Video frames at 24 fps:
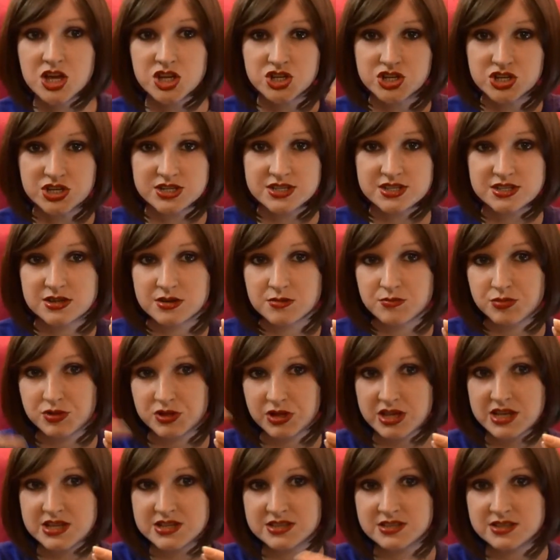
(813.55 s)
just
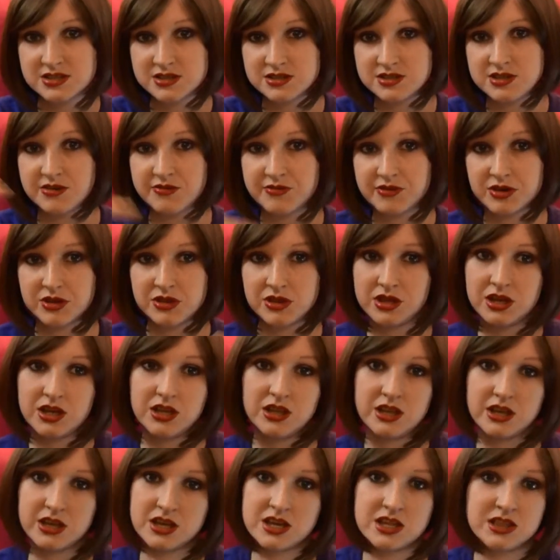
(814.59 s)
placed differently
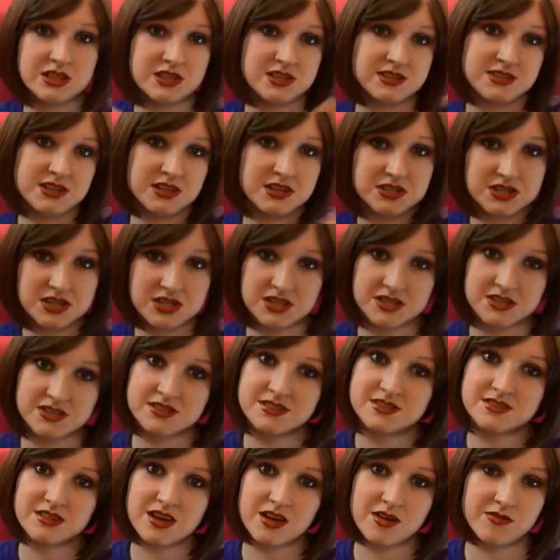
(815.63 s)
like in the
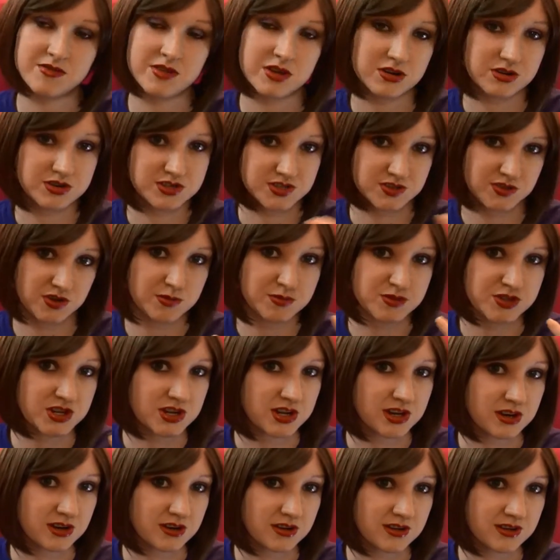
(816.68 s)
sentence of their
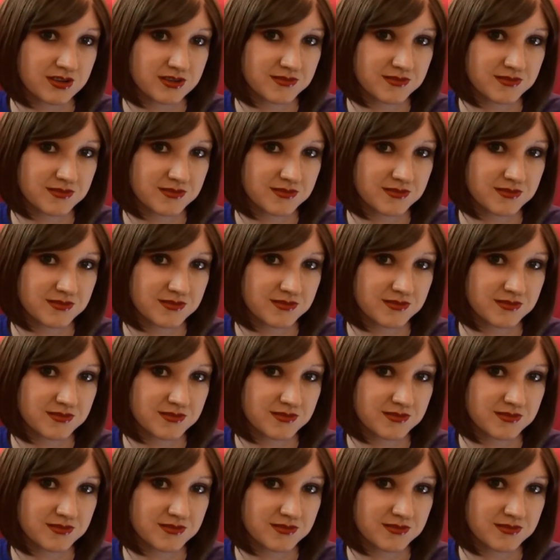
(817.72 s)
description.